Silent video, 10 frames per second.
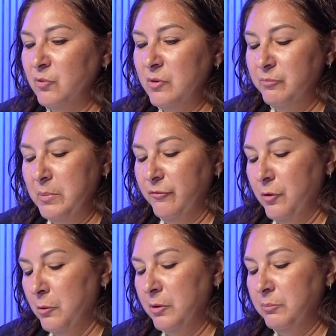
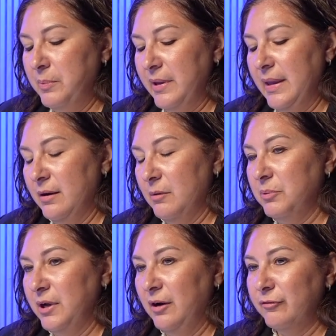before we began our
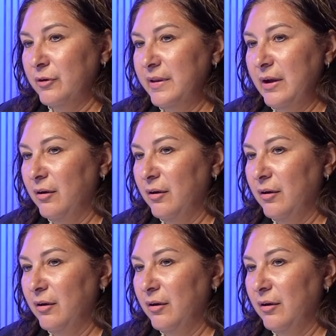playoff run,